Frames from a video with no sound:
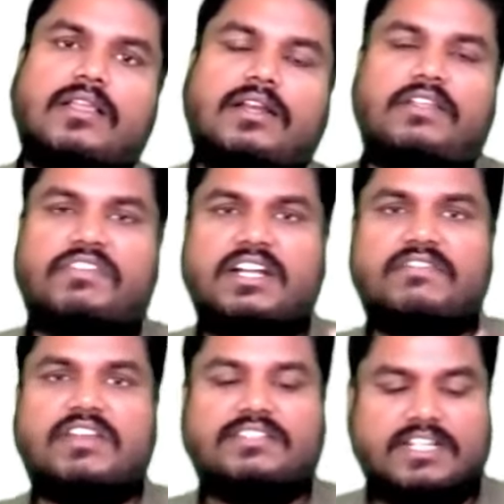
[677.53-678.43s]
Different
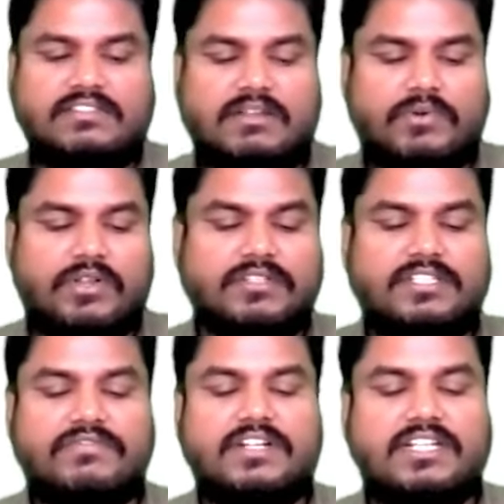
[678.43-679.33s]
different cells will produce
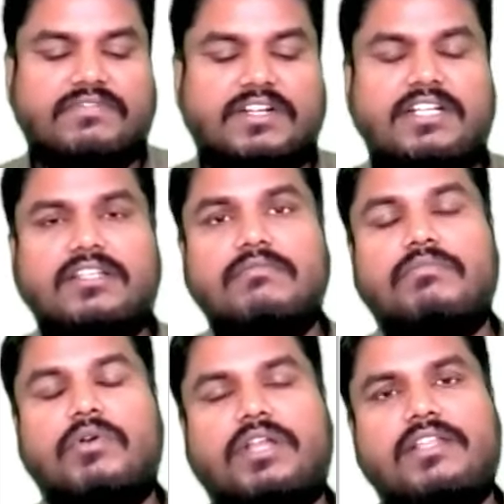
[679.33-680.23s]
different different
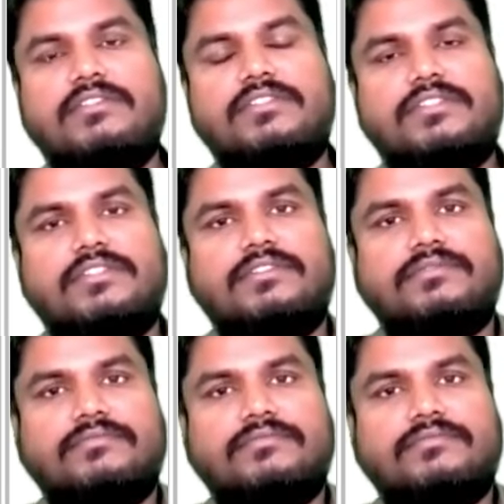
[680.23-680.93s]
proteins